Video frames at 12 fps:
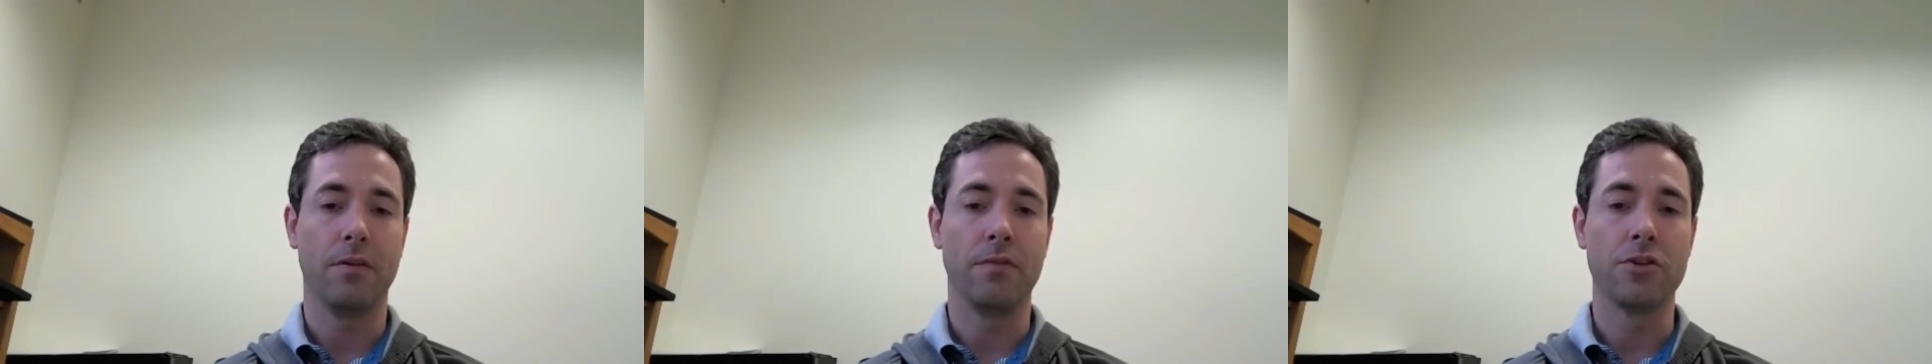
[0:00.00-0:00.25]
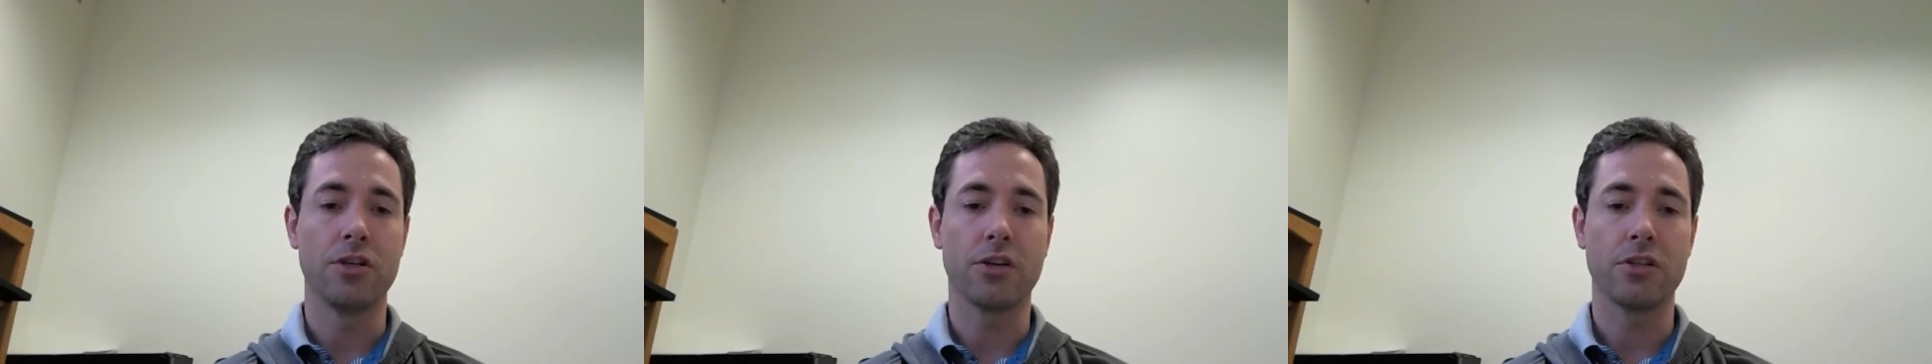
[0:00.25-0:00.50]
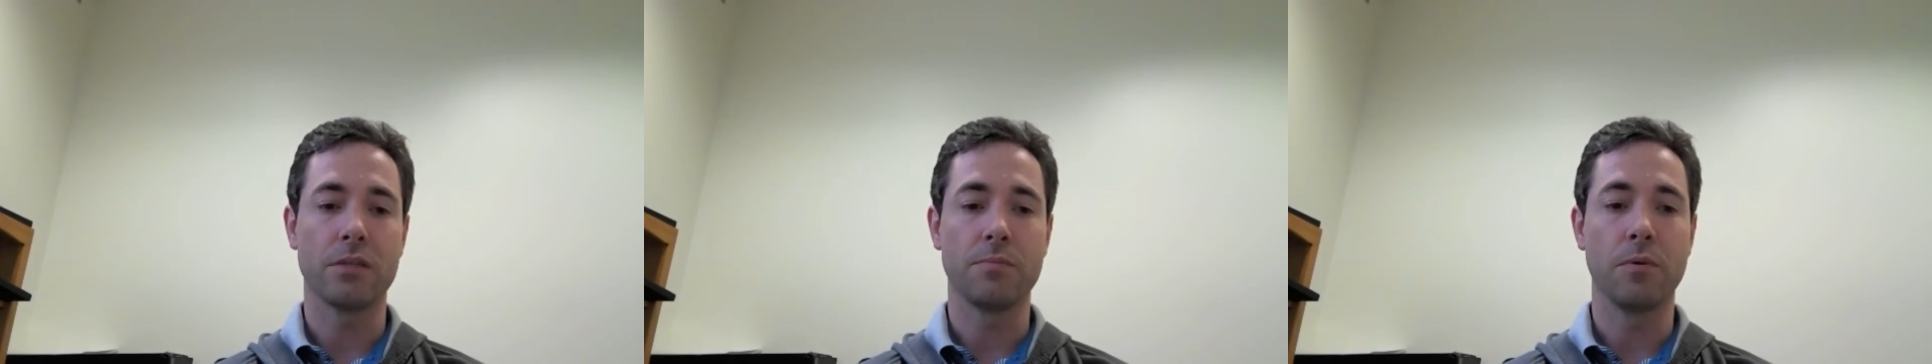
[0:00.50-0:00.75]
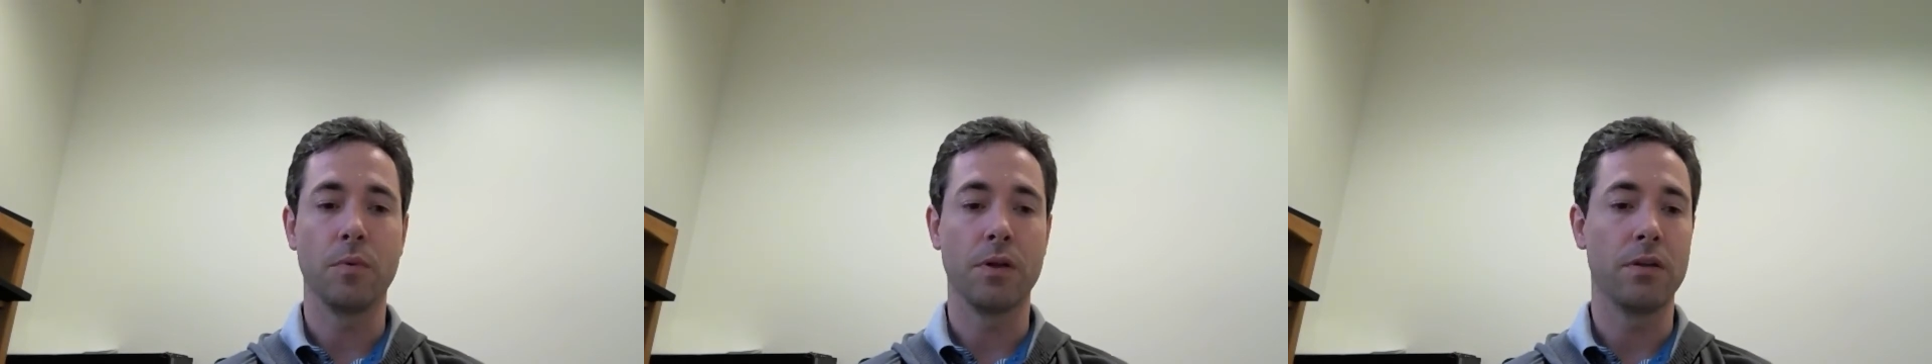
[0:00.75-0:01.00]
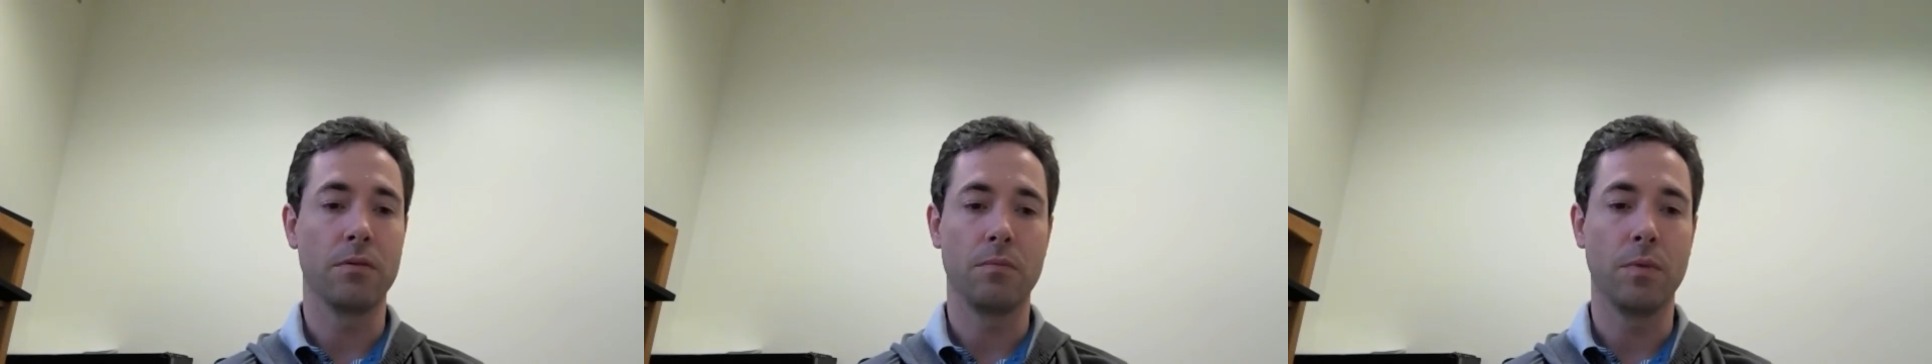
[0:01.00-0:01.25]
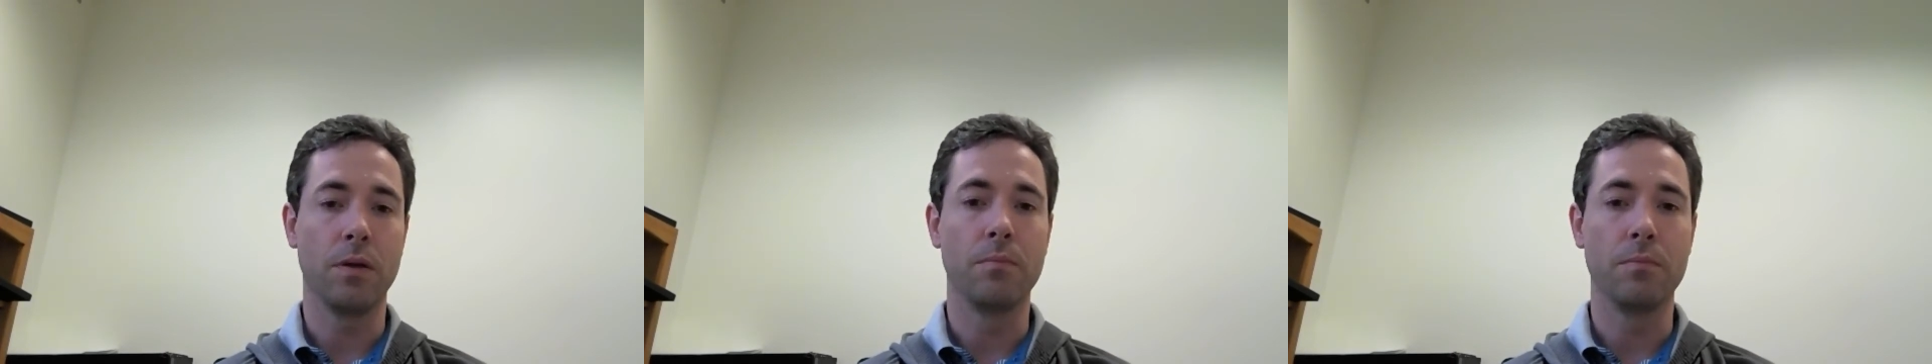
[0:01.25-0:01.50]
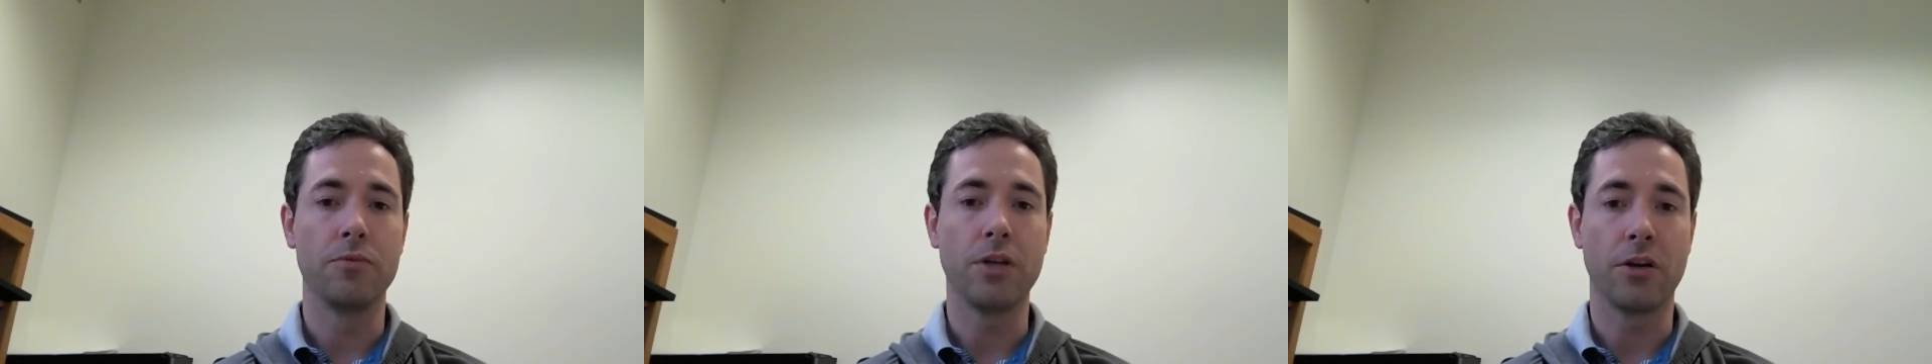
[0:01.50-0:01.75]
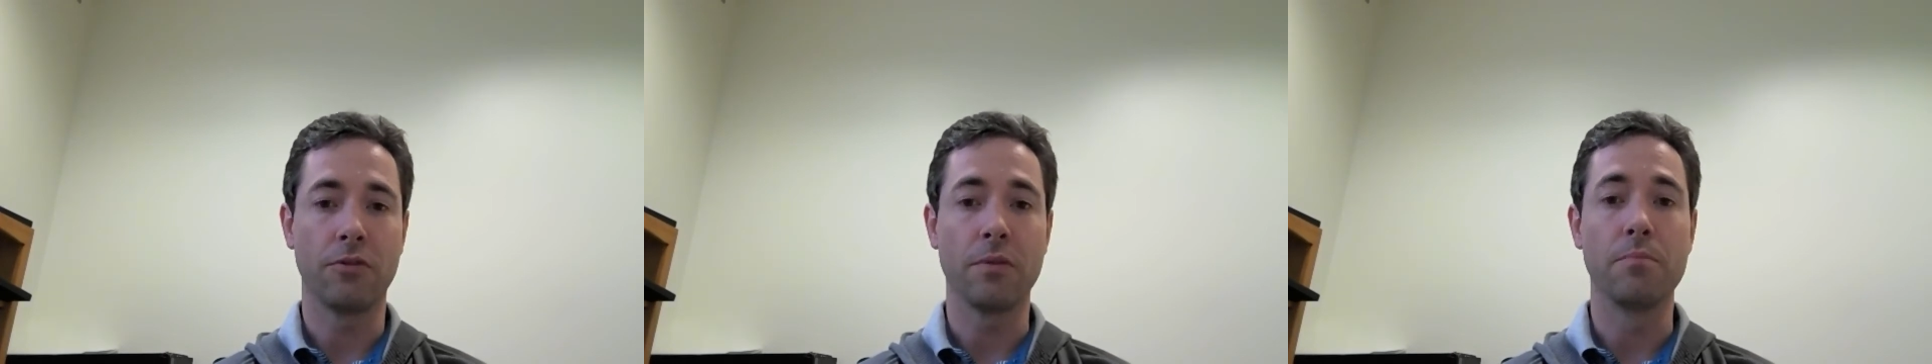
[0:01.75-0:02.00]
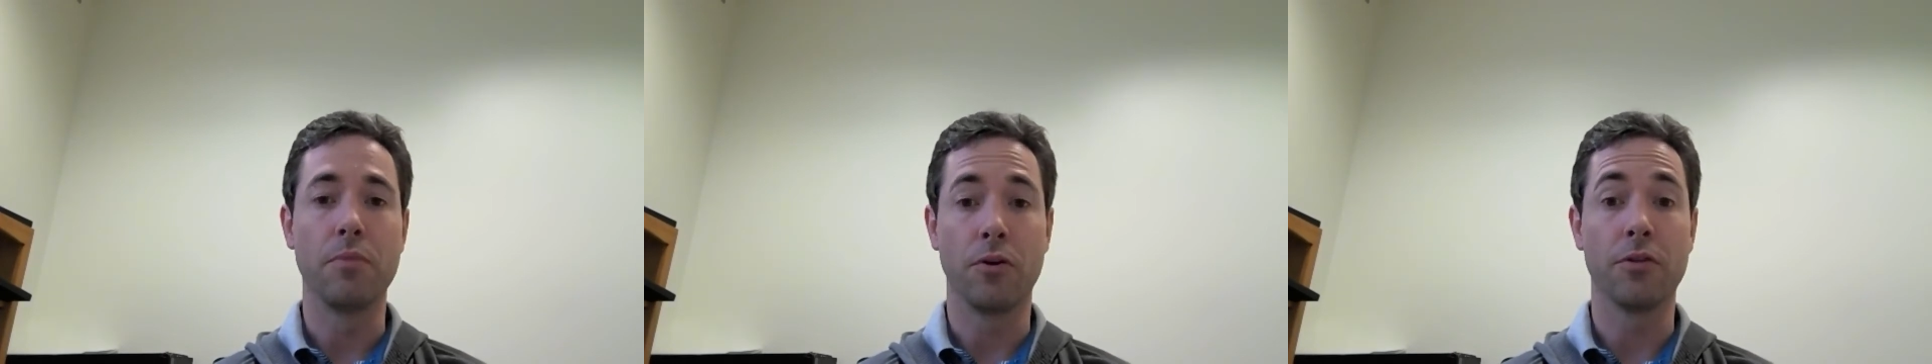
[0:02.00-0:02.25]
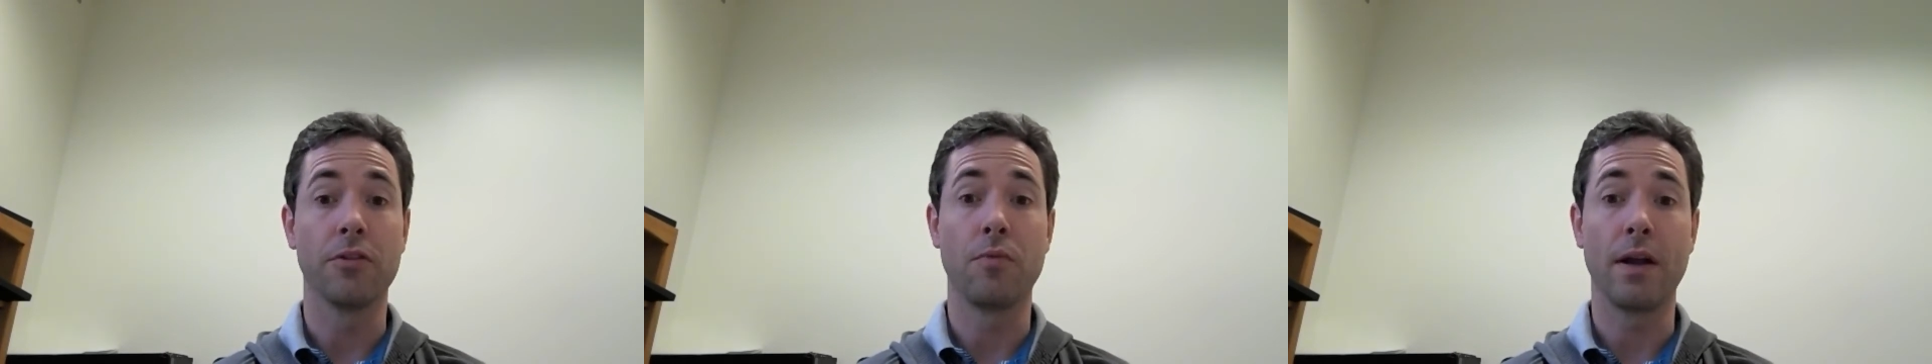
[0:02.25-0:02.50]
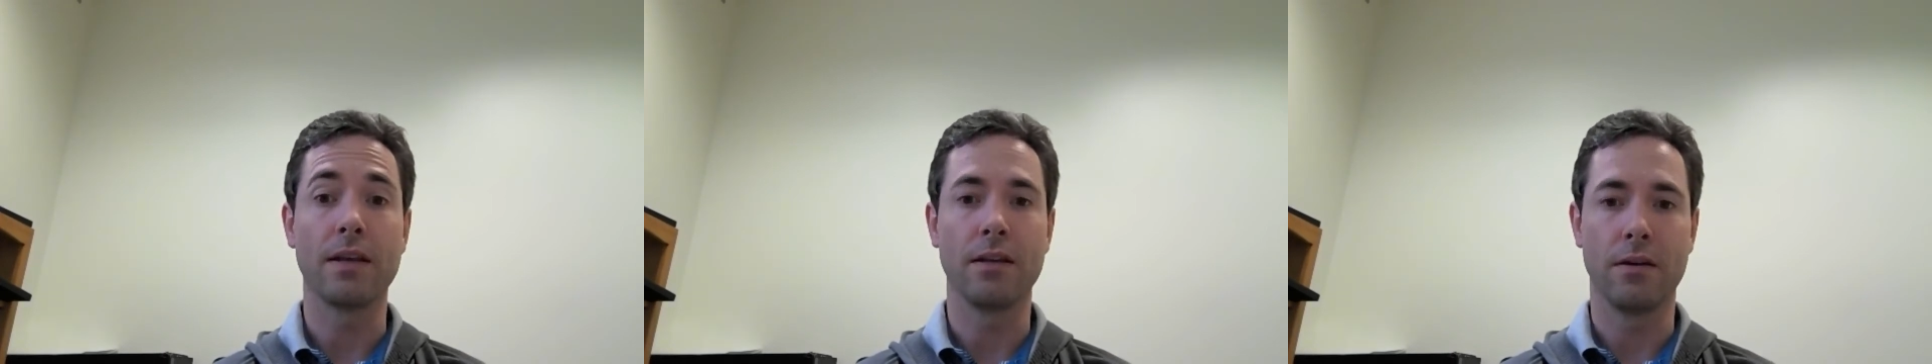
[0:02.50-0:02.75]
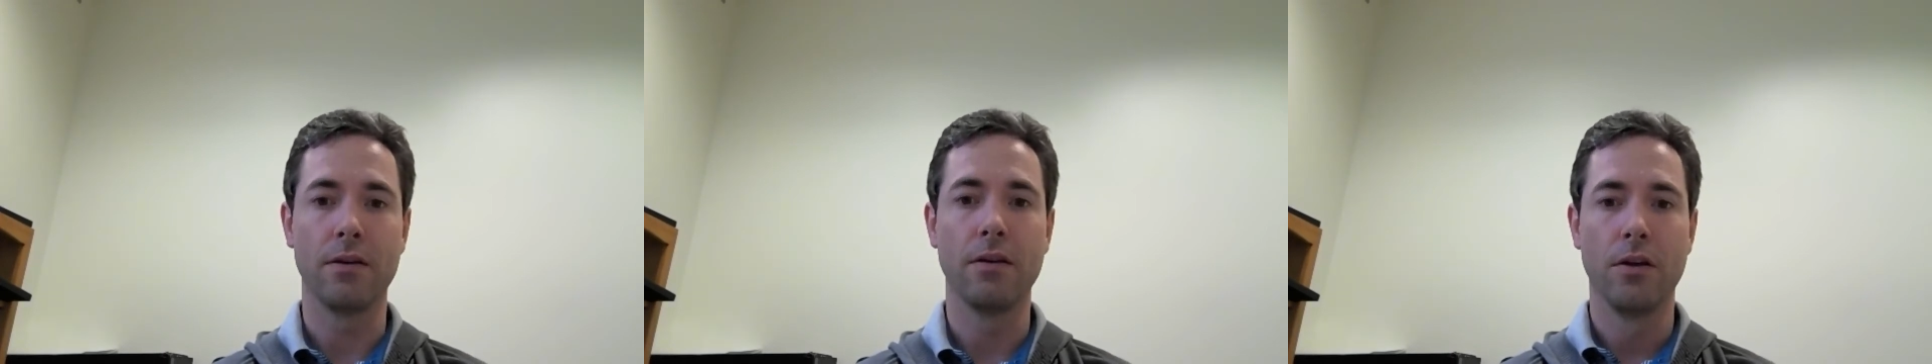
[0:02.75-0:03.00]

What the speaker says: injections, but we generally burn the retina